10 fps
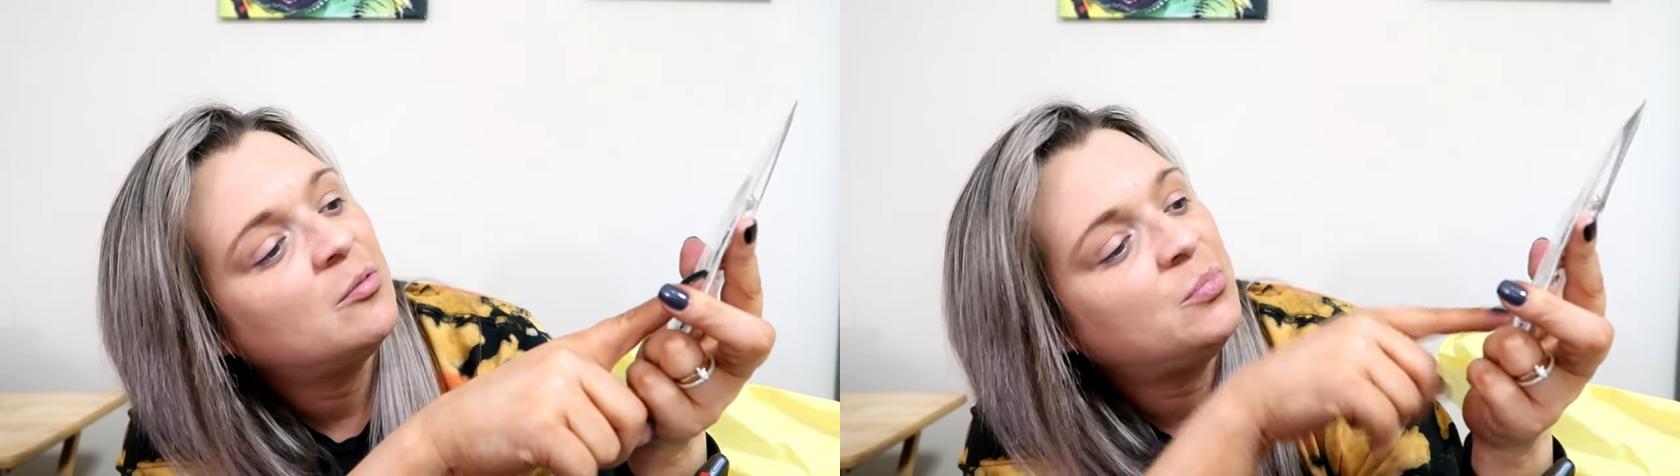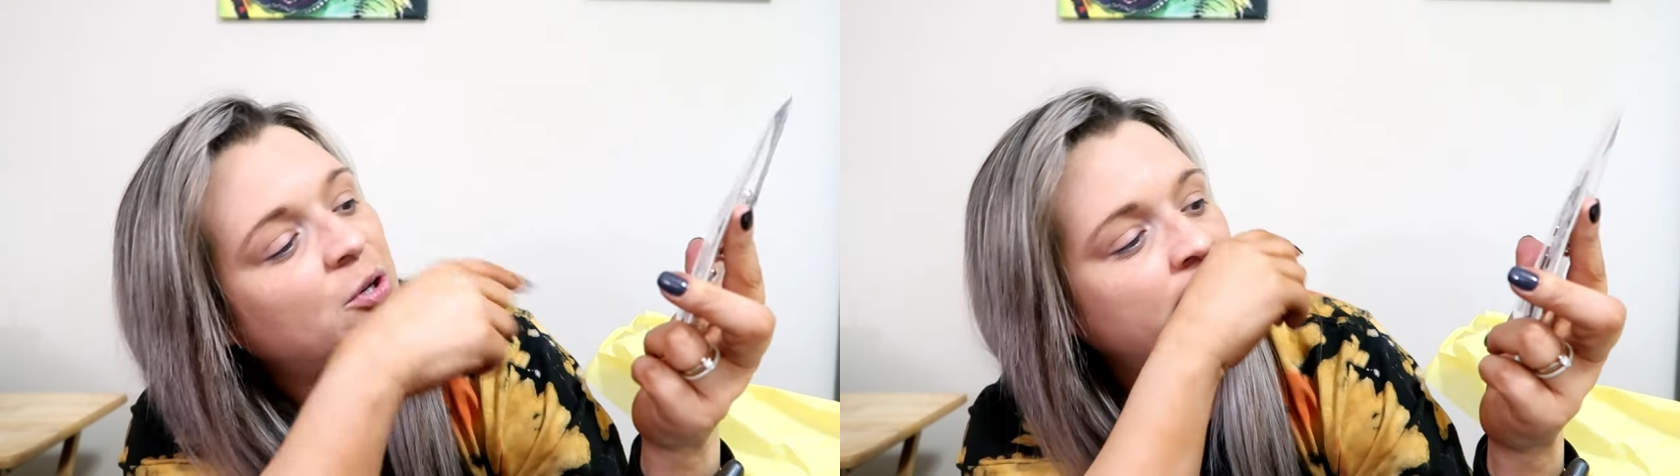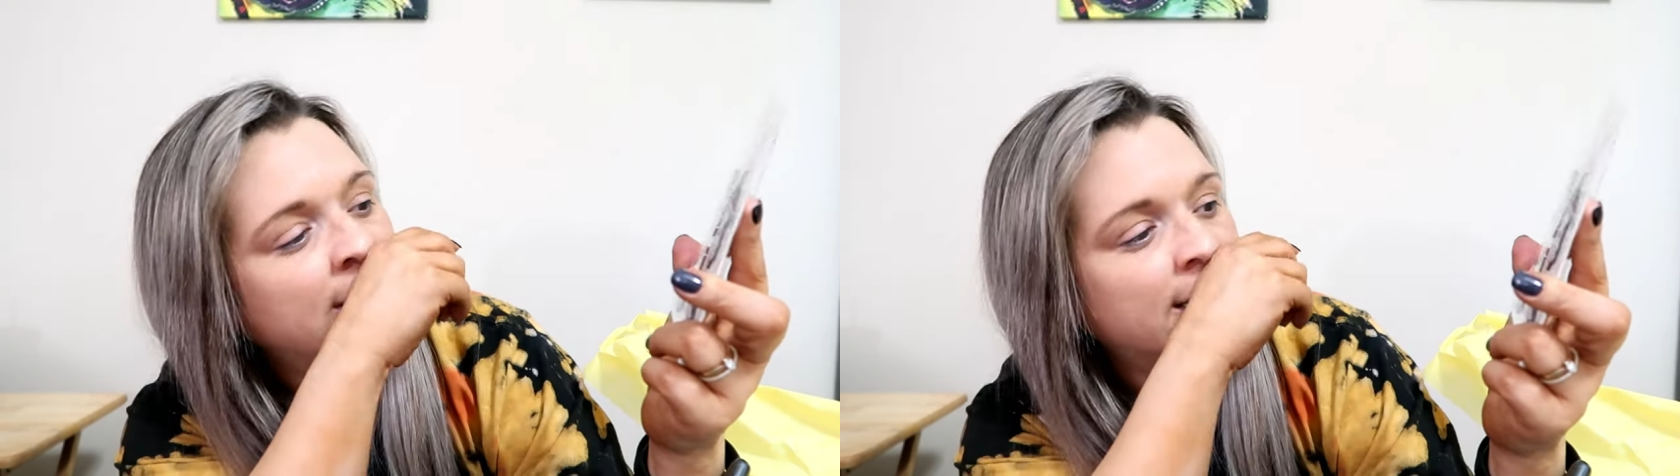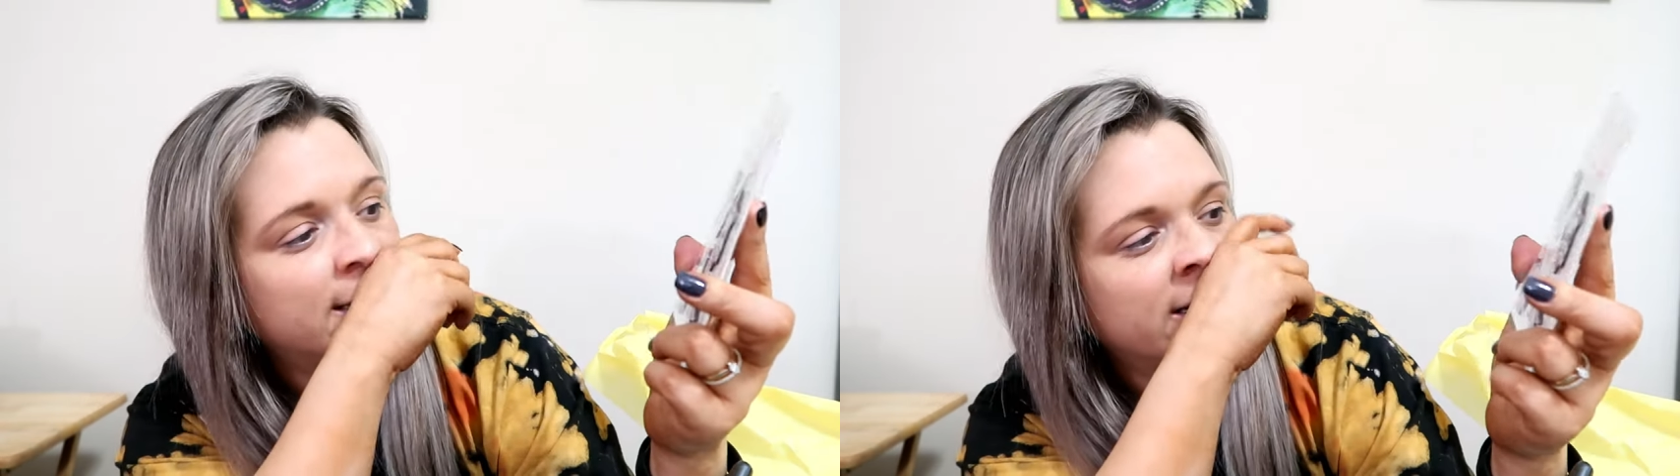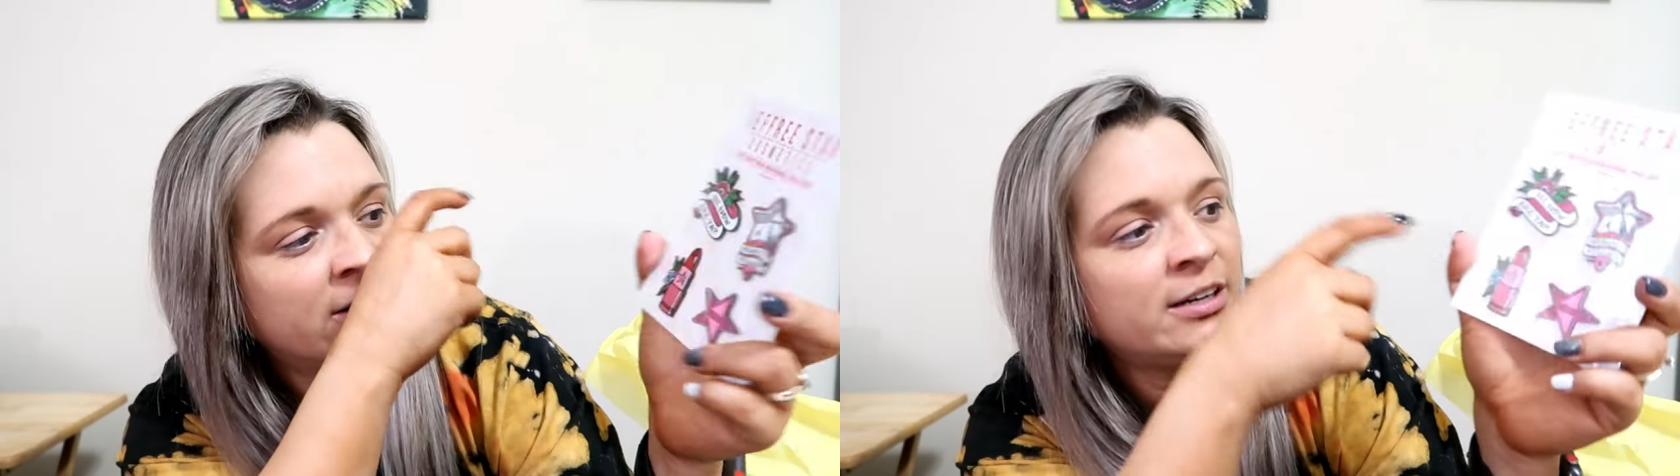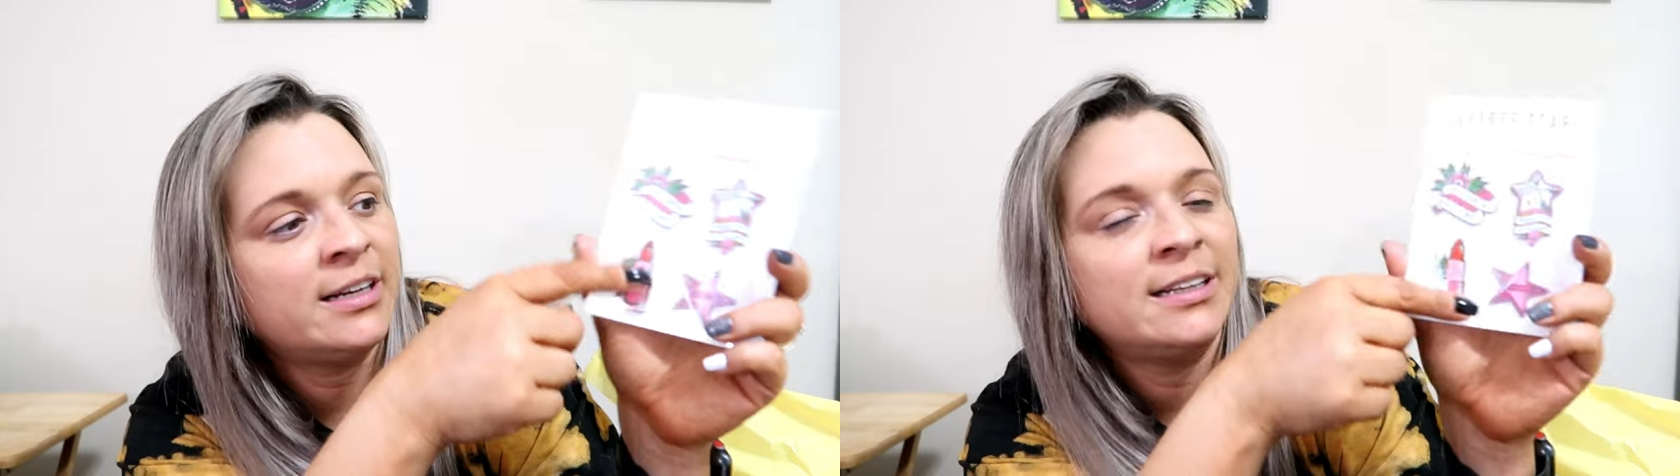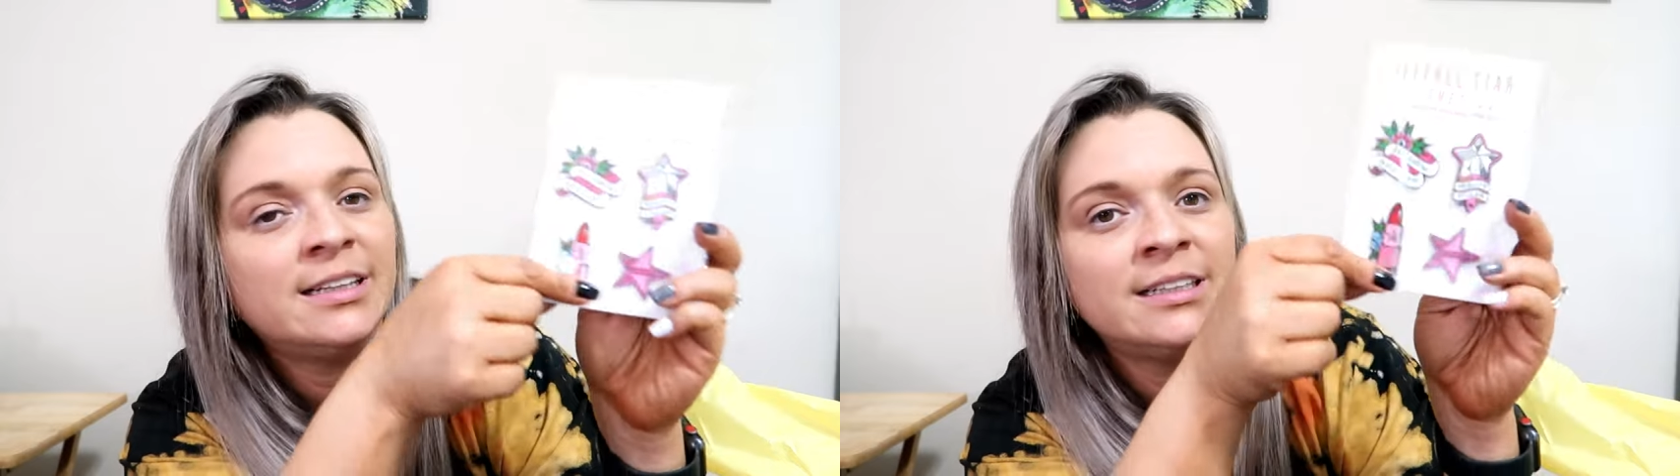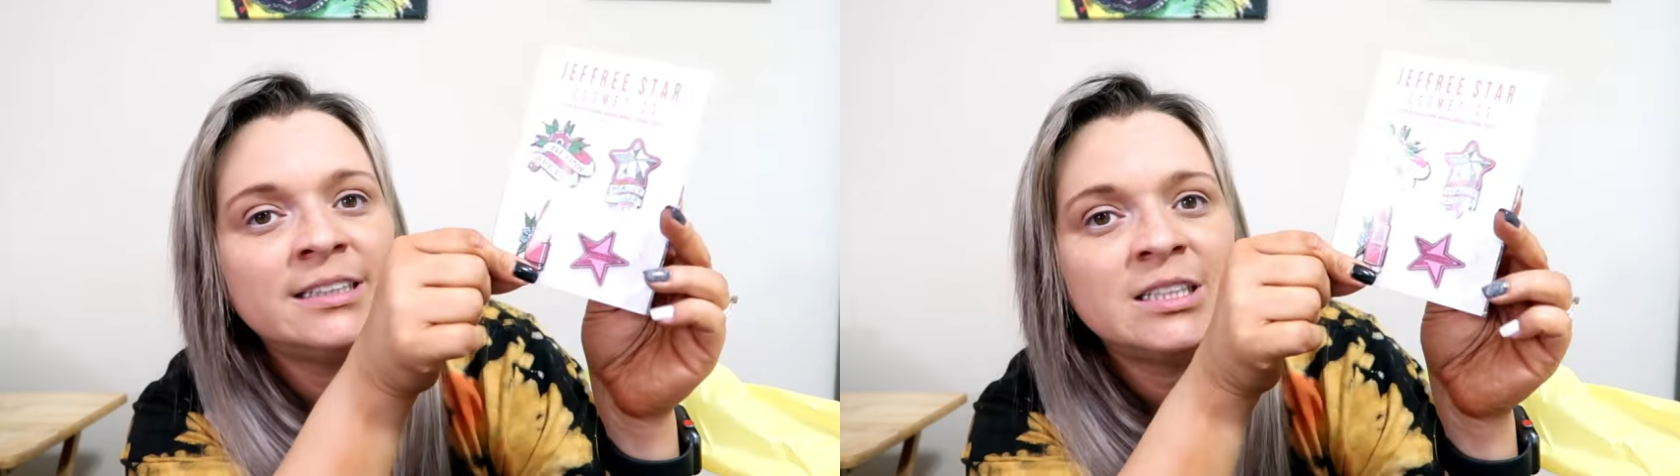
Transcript: Beauty Killer, then a